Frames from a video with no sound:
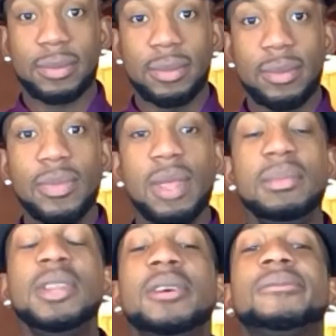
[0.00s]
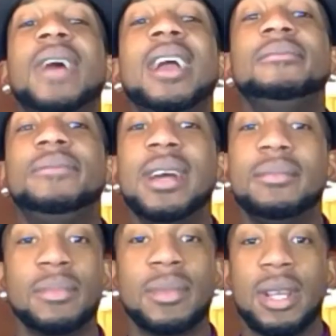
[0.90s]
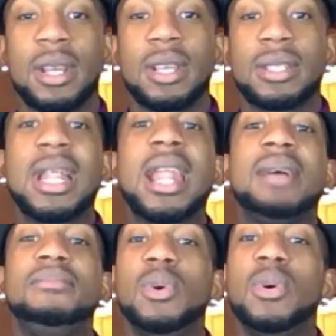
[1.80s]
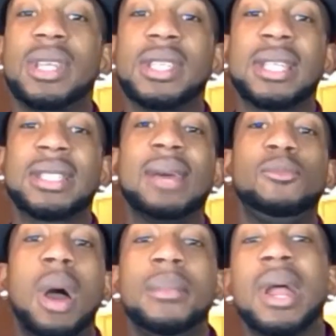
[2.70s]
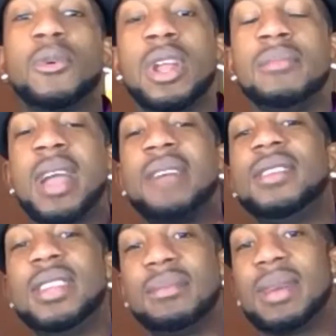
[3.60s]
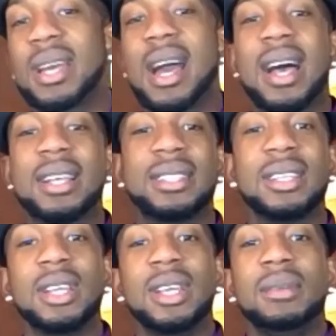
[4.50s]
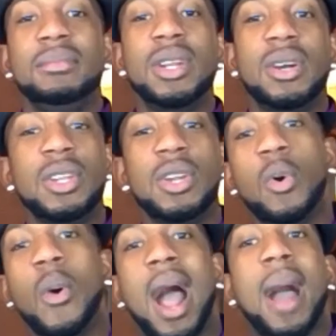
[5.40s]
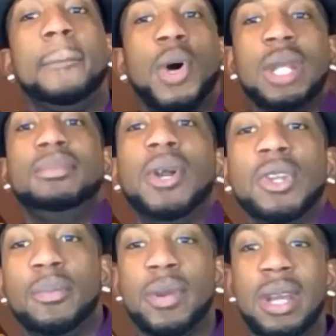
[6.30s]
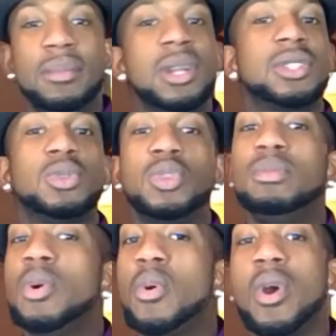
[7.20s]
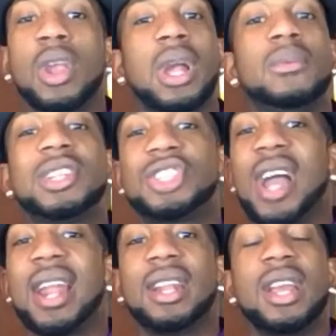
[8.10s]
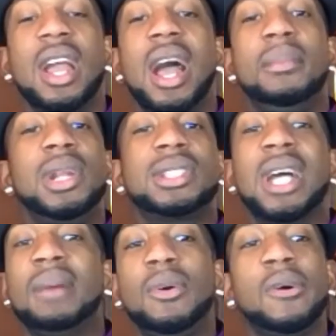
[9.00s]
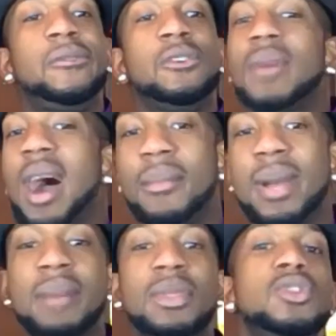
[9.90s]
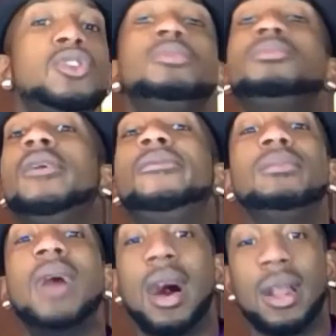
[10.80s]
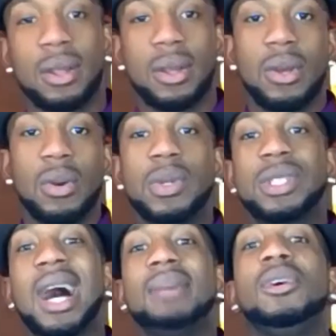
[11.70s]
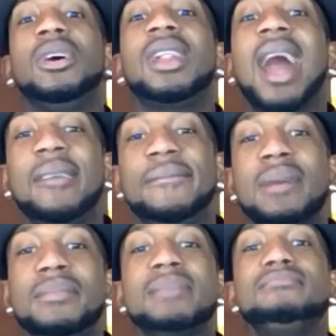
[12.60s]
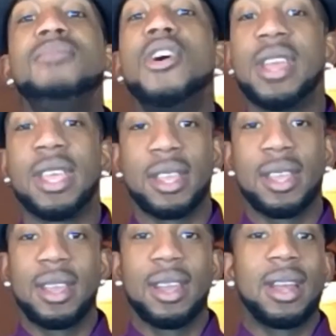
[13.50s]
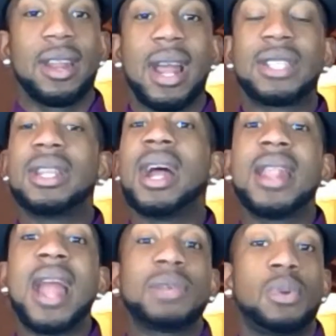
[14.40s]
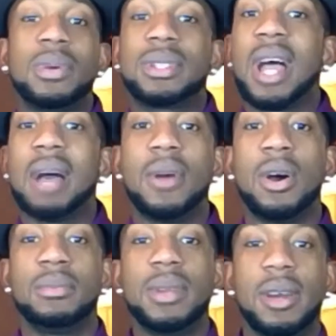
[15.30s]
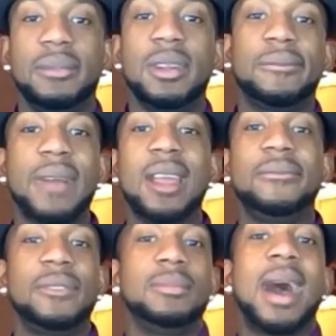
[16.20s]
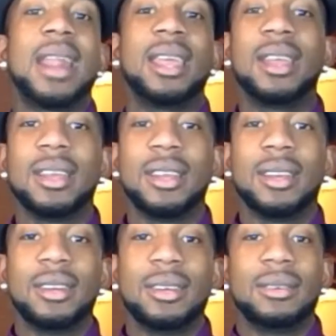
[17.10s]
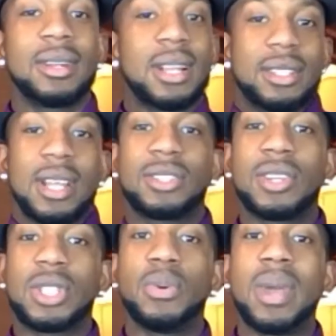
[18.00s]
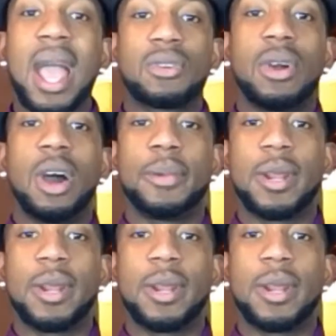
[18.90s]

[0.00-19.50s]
you're not frightened for them, so that them notice that them want me around them every day because want body up with them. We just do my work and we chat. I'm gonna talk about football because we don't know about football. We talk about life and make money. That's what we talk about. We're not frightened for nobody. That's just the way I grew up,